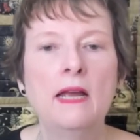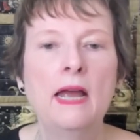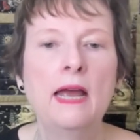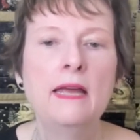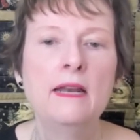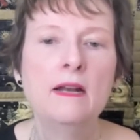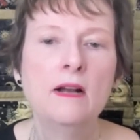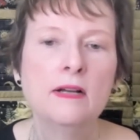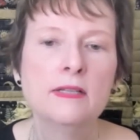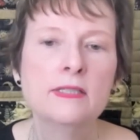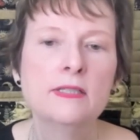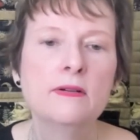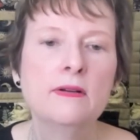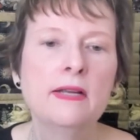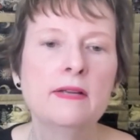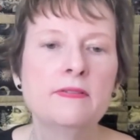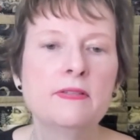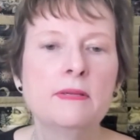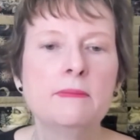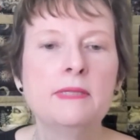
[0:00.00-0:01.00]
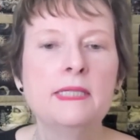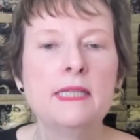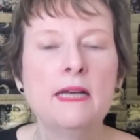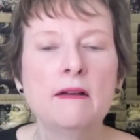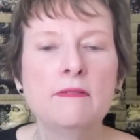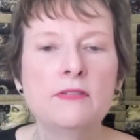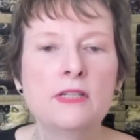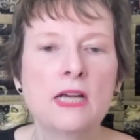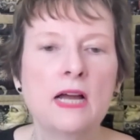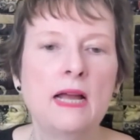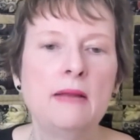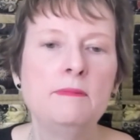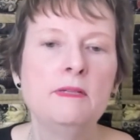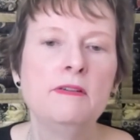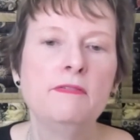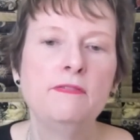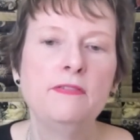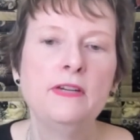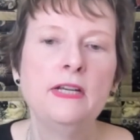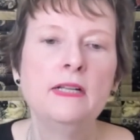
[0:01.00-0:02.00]
and also gives himself time to
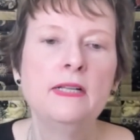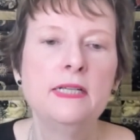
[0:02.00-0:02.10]
feel